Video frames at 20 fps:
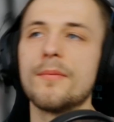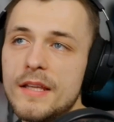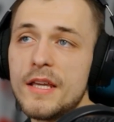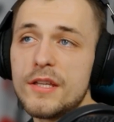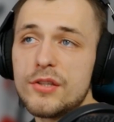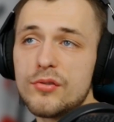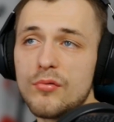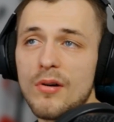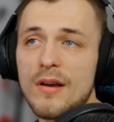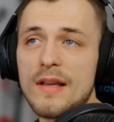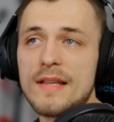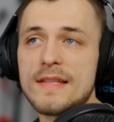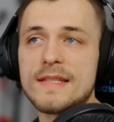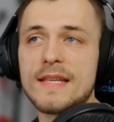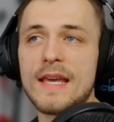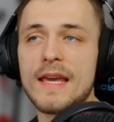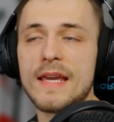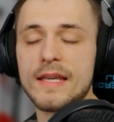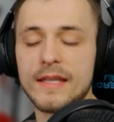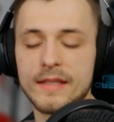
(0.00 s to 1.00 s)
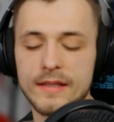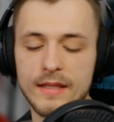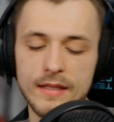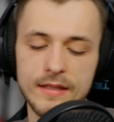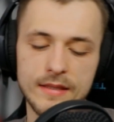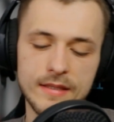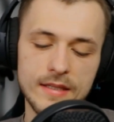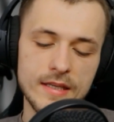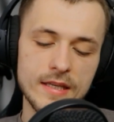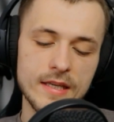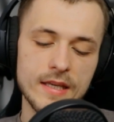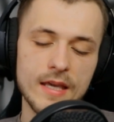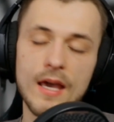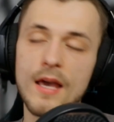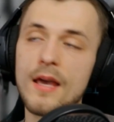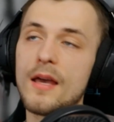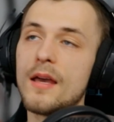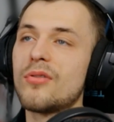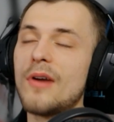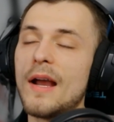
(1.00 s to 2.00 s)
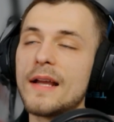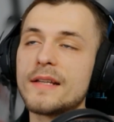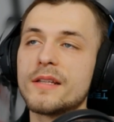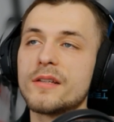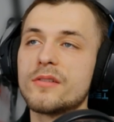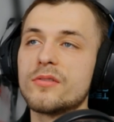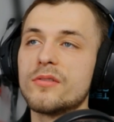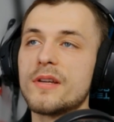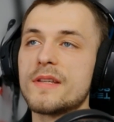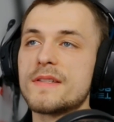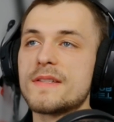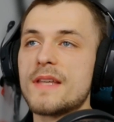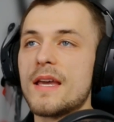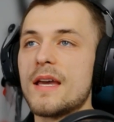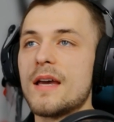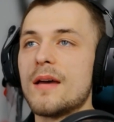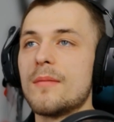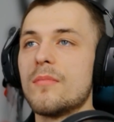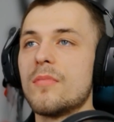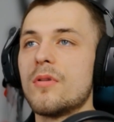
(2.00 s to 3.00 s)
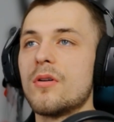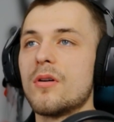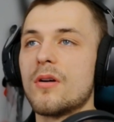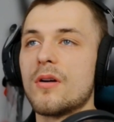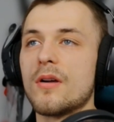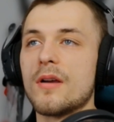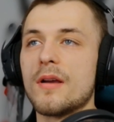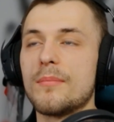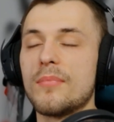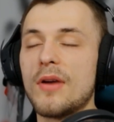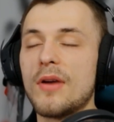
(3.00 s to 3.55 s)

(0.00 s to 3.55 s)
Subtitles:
Then you want to take the practical exam or a